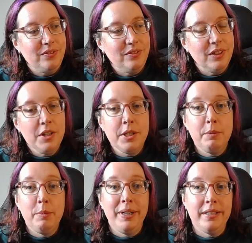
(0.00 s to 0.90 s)
So we
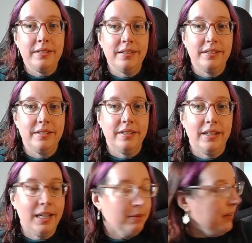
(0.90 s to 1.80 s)
went
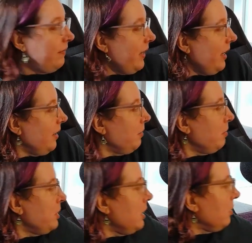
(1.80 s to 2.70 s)
and we found what
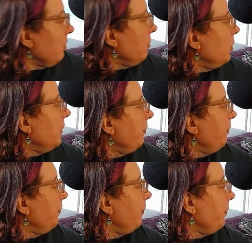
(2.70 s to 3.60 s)
she's looking for,
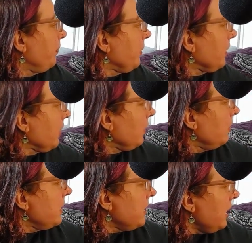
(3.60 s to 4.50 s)

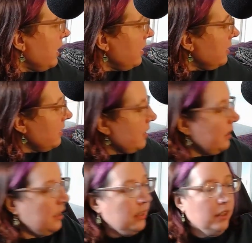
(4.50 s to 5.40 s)
which is
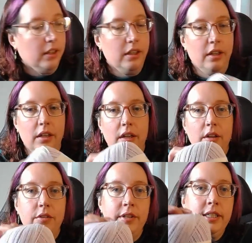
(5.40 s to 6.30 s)

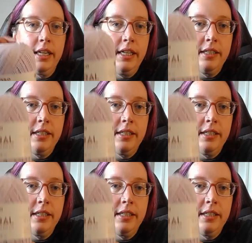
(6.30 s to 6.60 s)
3 skeins of